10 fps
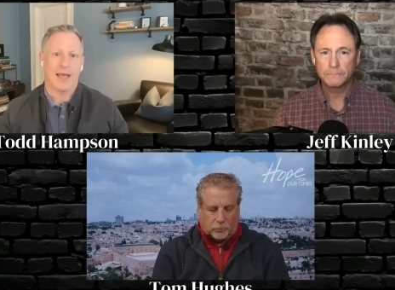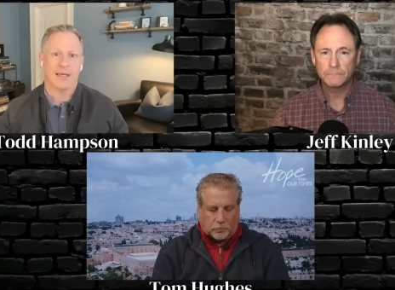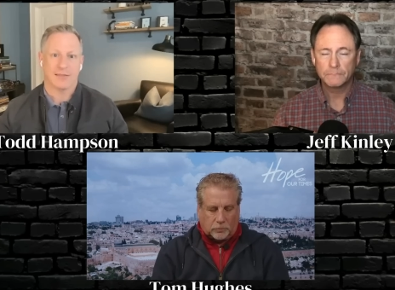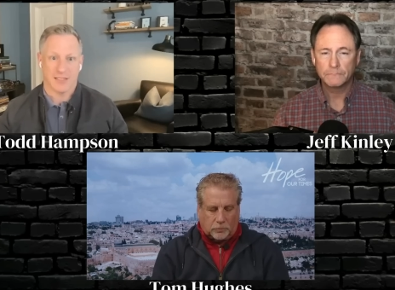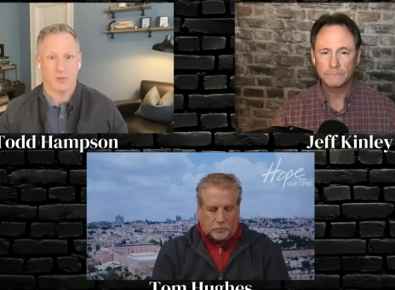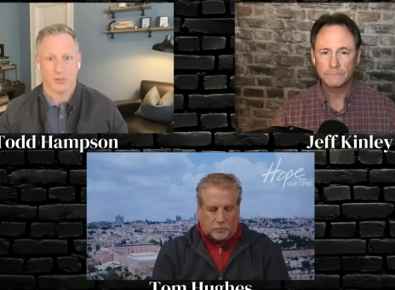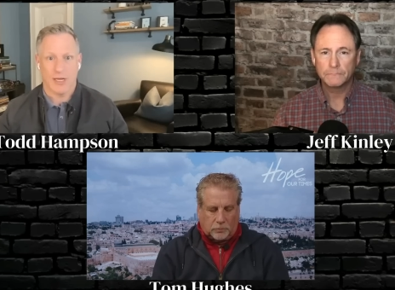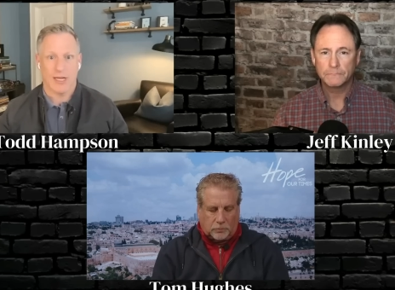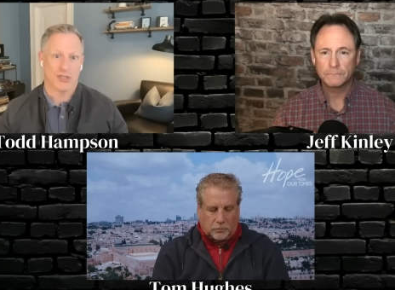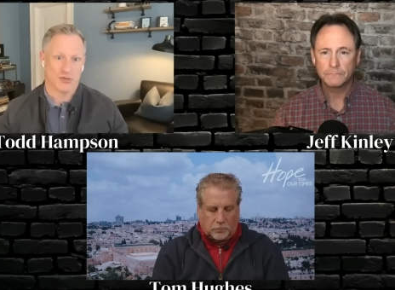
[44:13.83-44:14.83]
Speaker 1: it's between
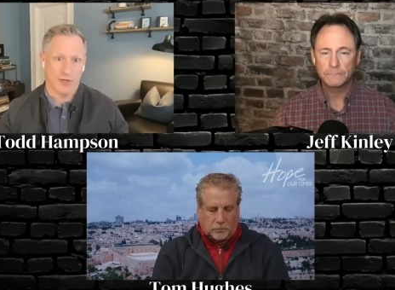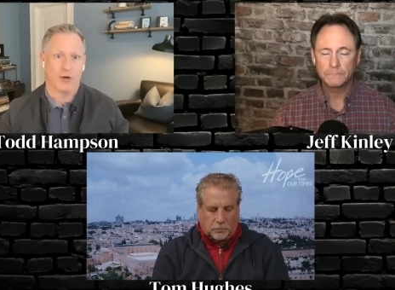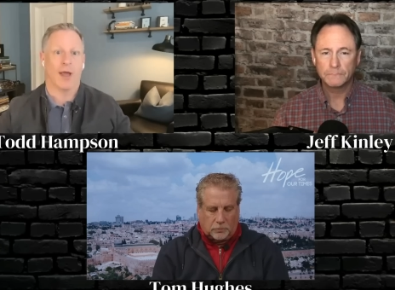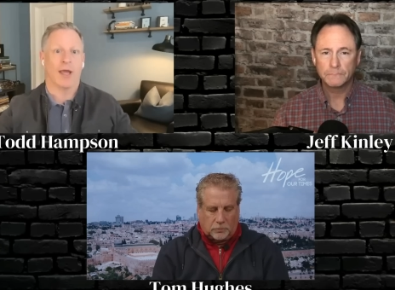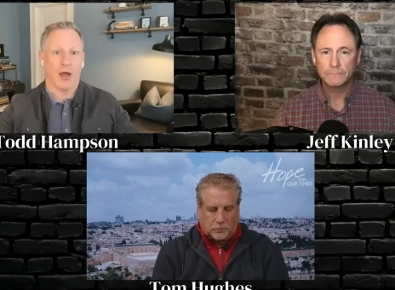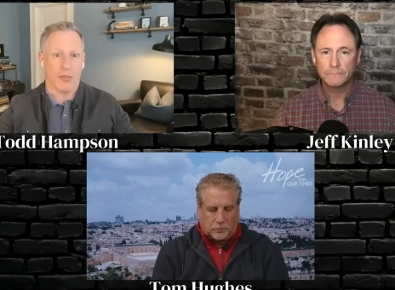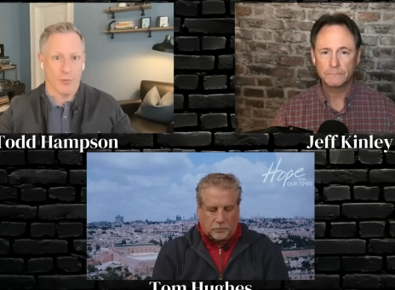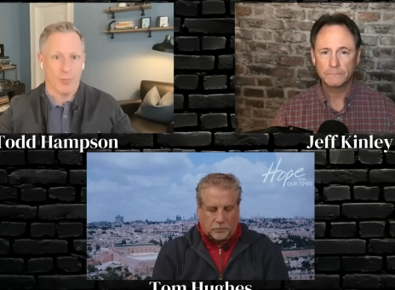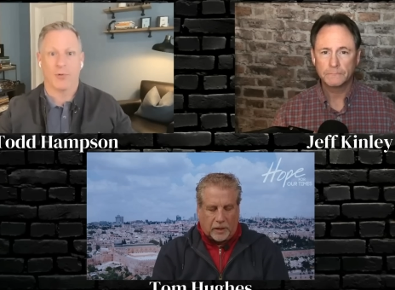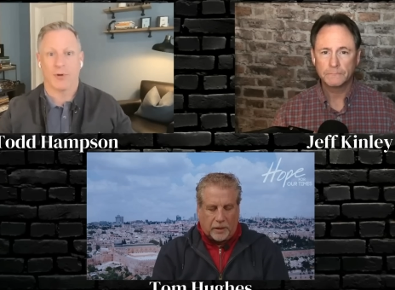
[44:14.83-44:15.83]
Israel and other
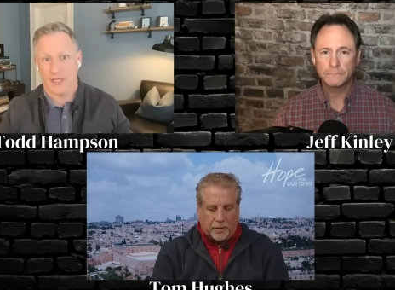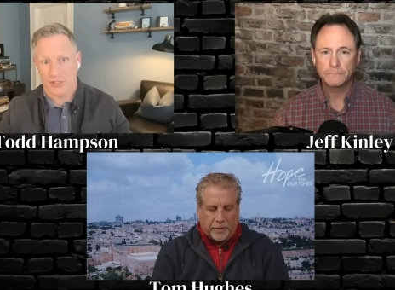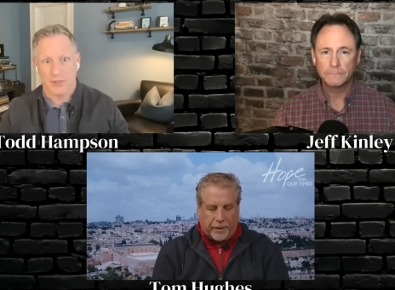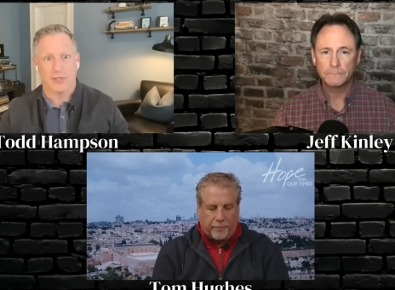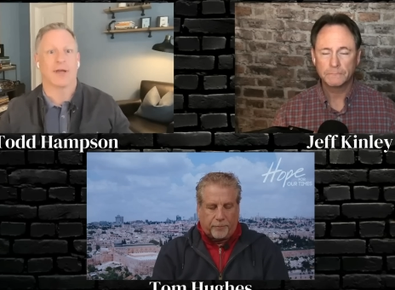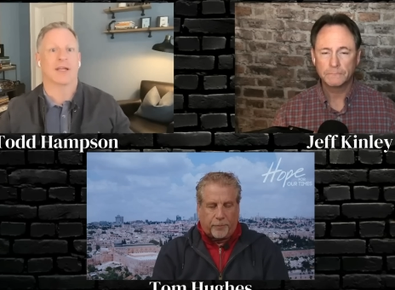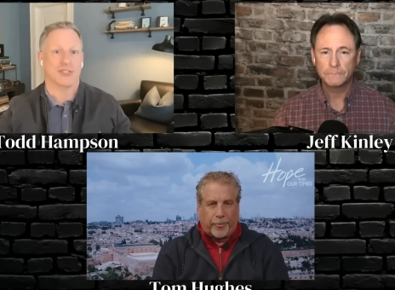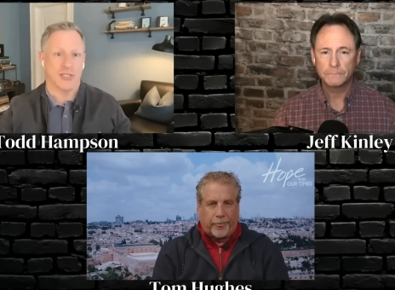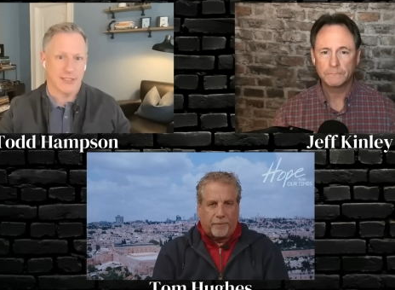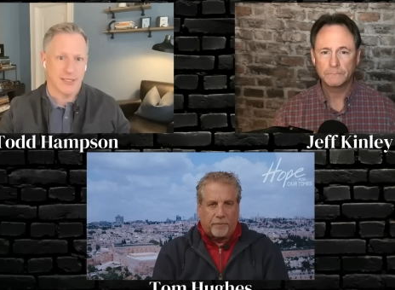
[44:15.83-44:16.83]
people, Israel and
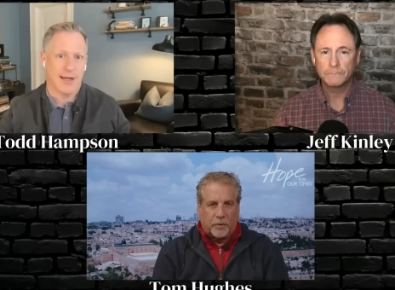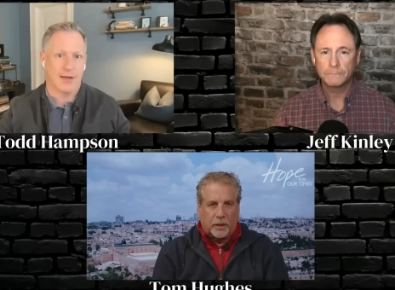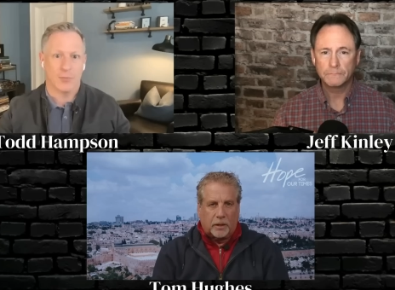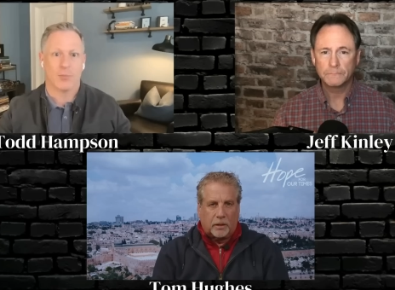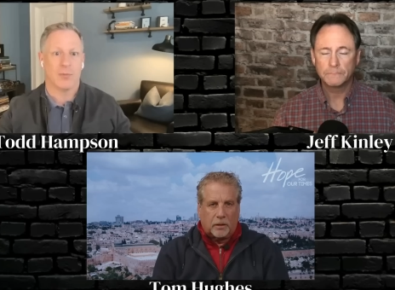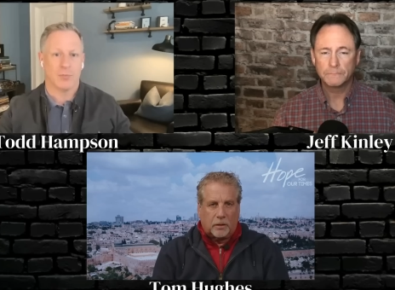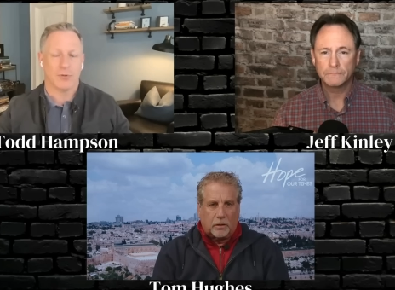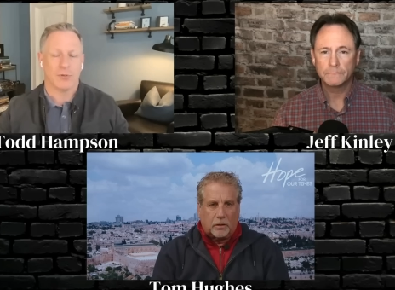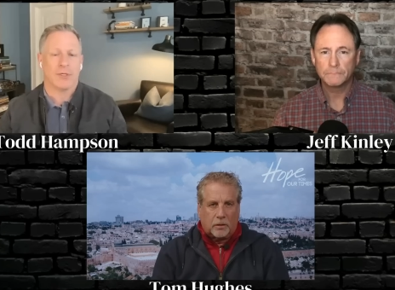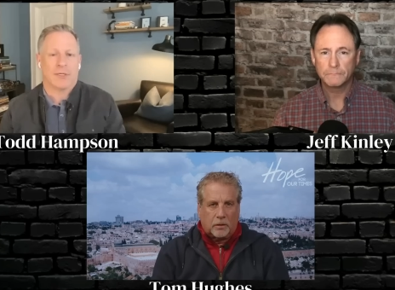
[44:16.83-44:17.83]
Gentile people.
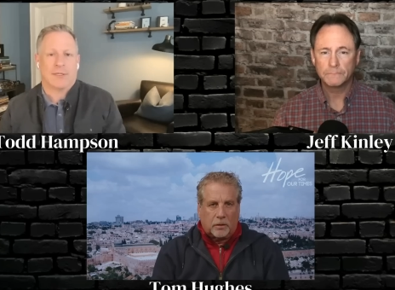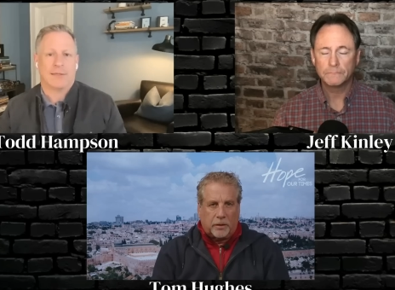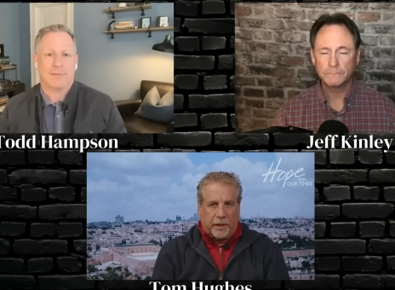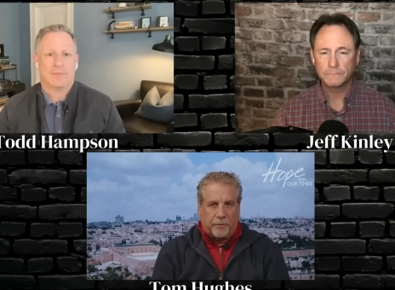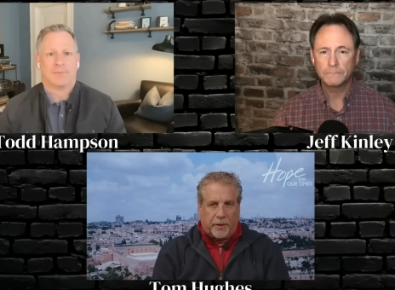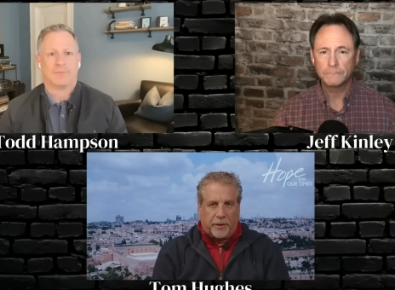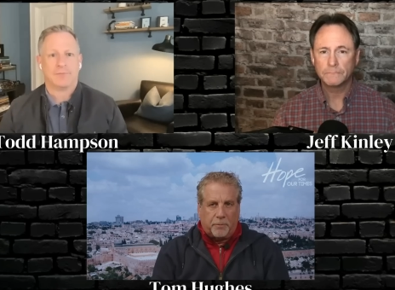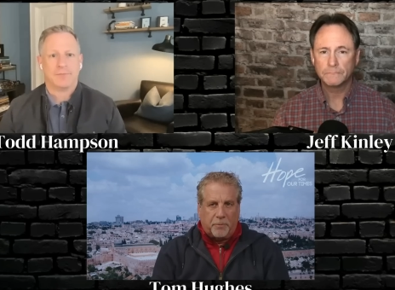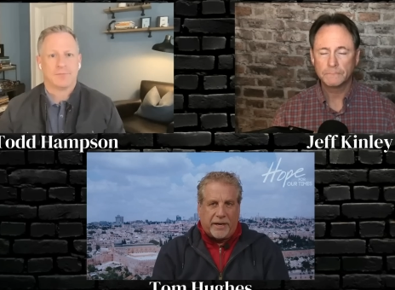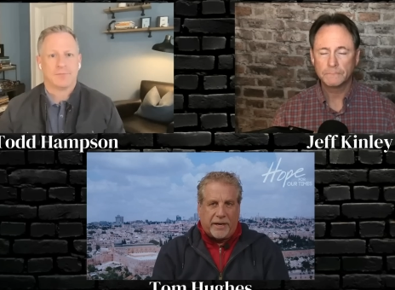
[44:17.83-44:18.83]
Speaker 2: Yeah, and the
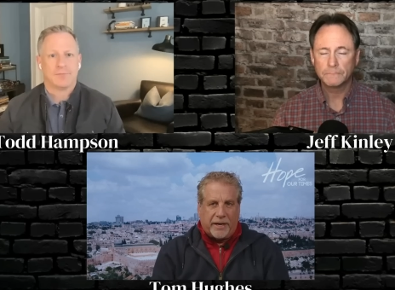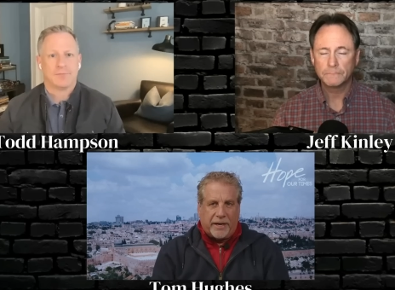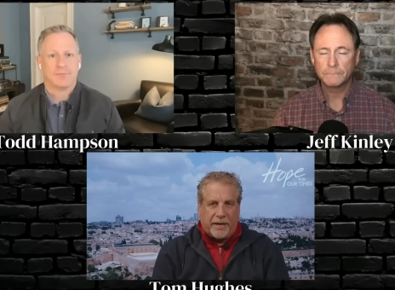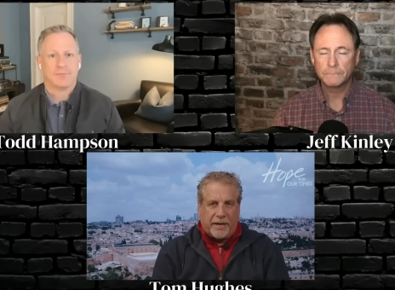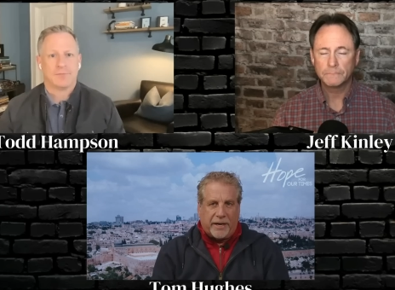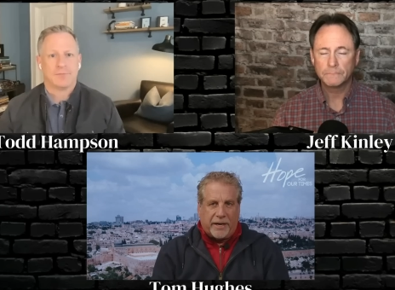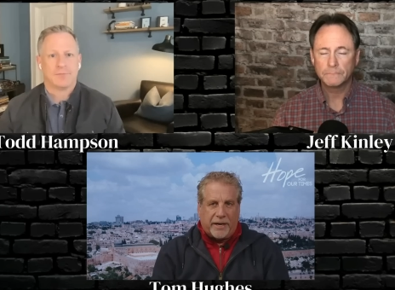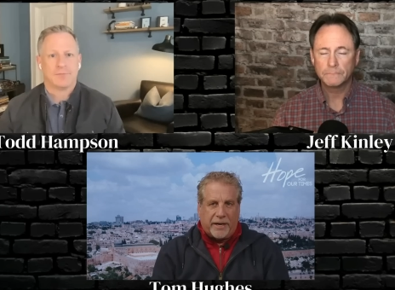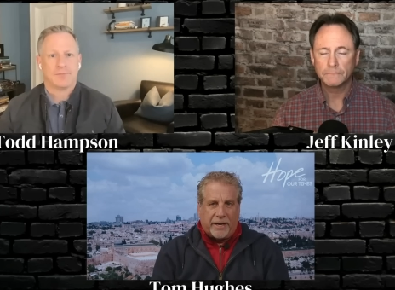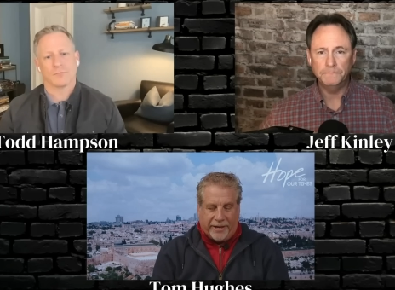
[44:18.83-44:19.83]
many is
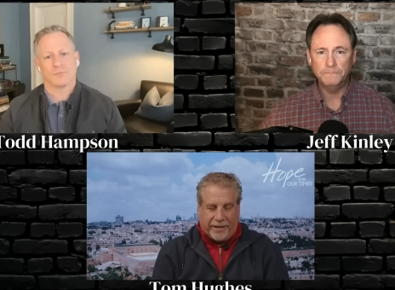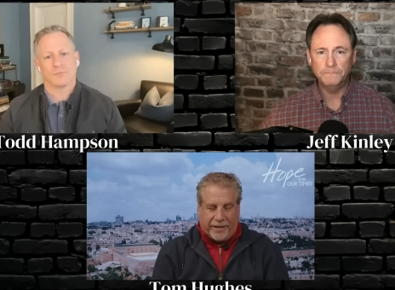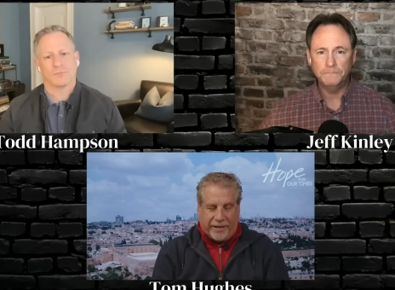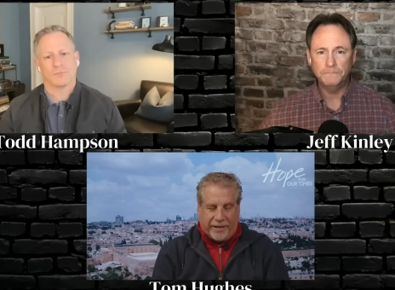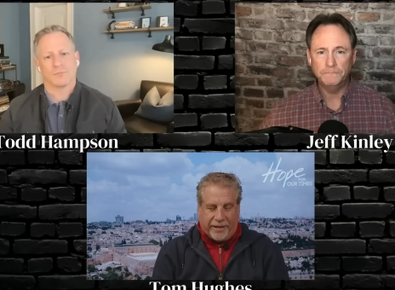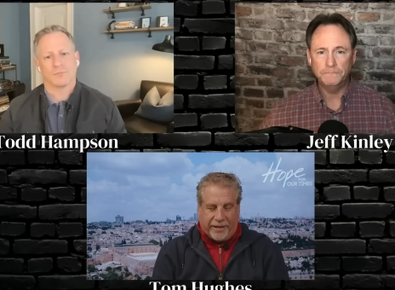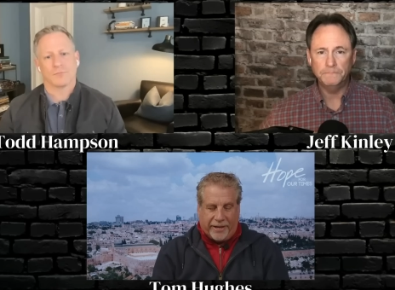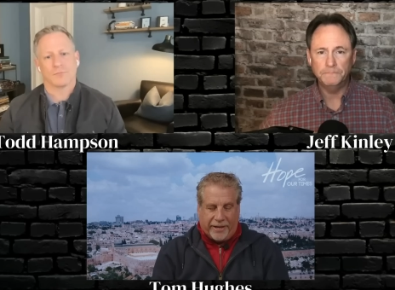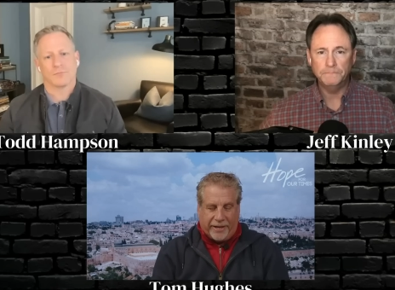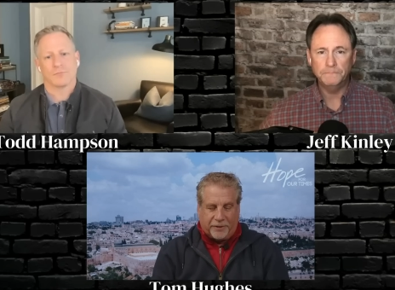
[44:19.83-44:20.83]
it's just
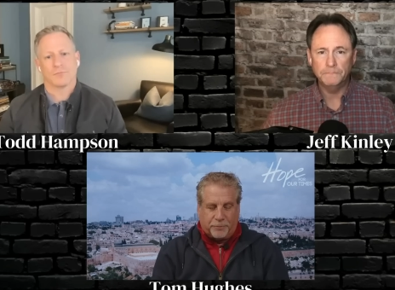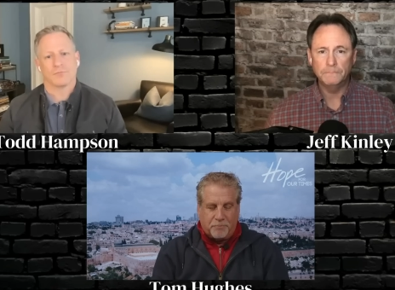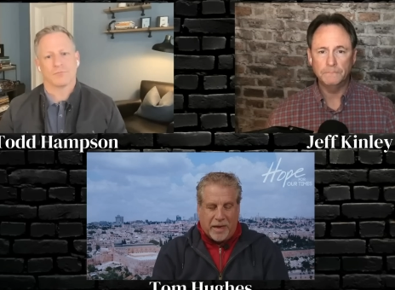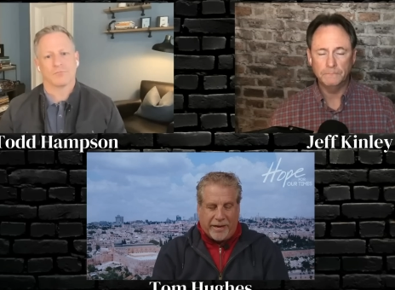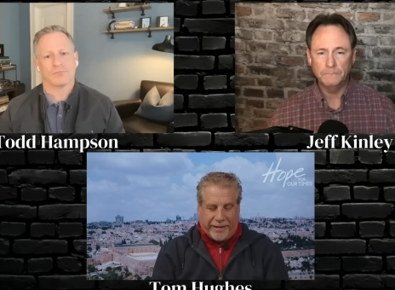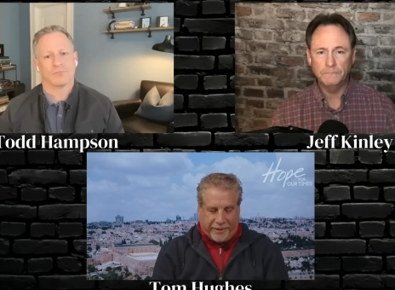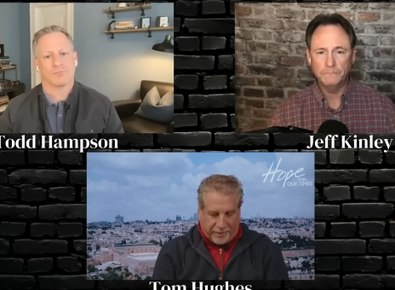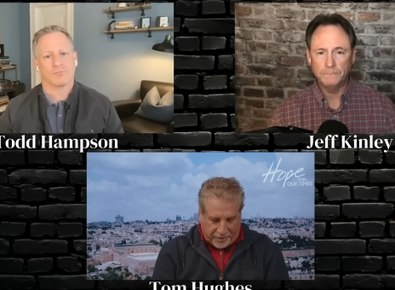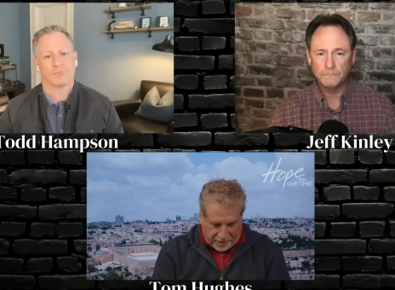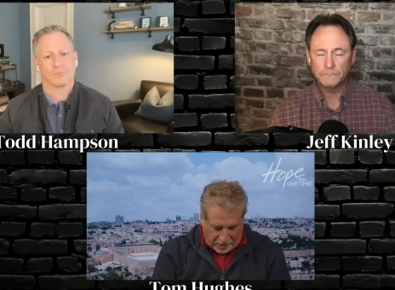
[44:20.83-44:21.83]
that it's many.
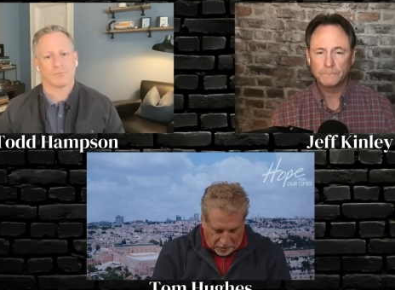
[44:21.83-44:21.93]
Mm-hmm.